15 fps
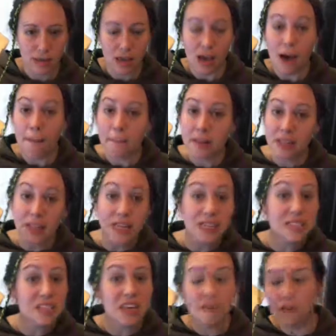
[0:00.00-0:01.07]
Please
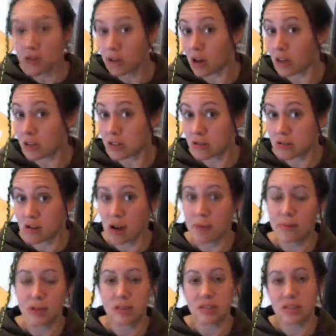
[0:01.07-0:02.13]
leave your thoughts and your
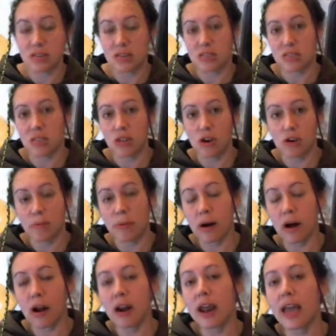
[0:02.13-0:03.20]
comments in the low
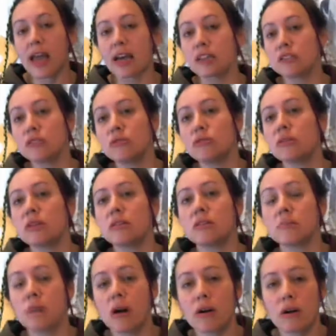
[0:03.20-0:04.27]
bar, and tune in
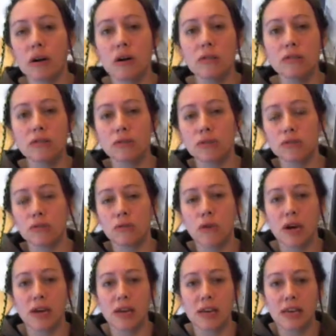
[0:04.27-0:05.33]
tomorrow
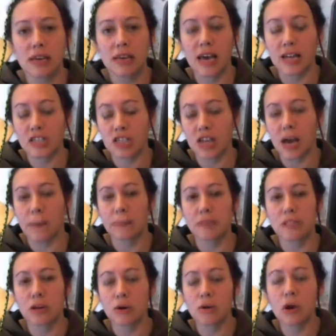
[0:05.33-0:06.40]
to catch an
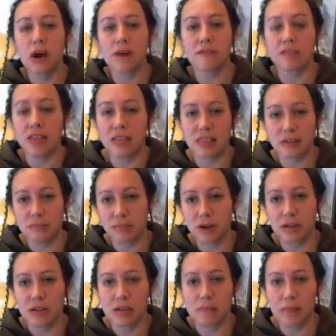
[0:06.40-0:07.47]
episode of Nathan
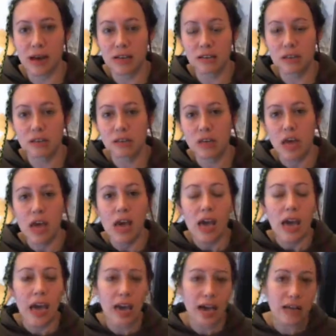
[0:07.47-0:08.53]
Brendan Masters,
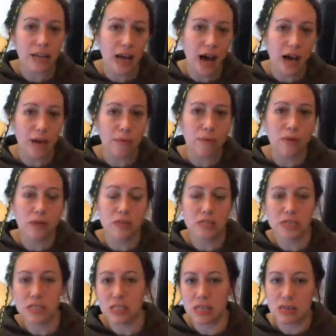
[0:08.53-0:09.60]
and I will
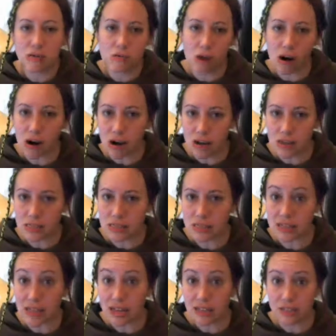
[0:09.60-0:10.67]
see you all
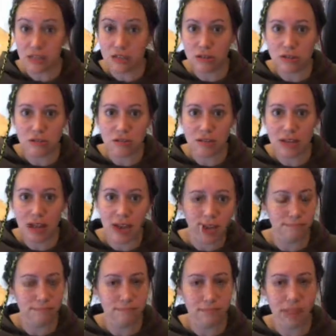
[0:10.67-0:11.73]
next
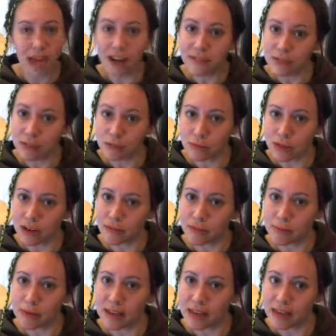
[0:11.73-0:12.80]
Tuesday. Have a good one,
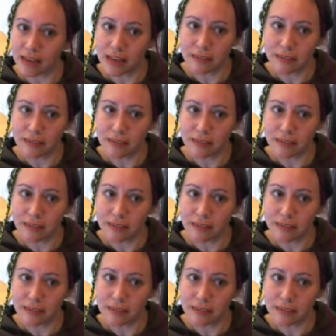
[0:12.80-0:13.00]
everybody.